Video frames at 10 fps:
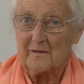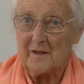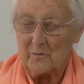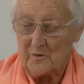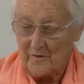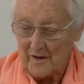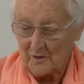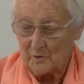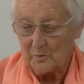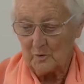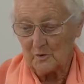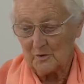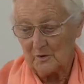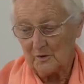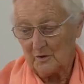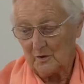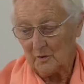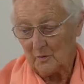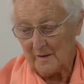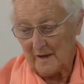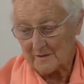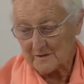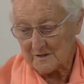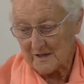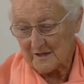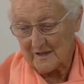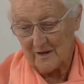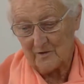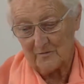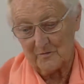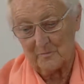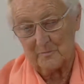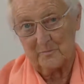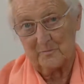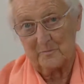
They were valuable. We had to take care of them.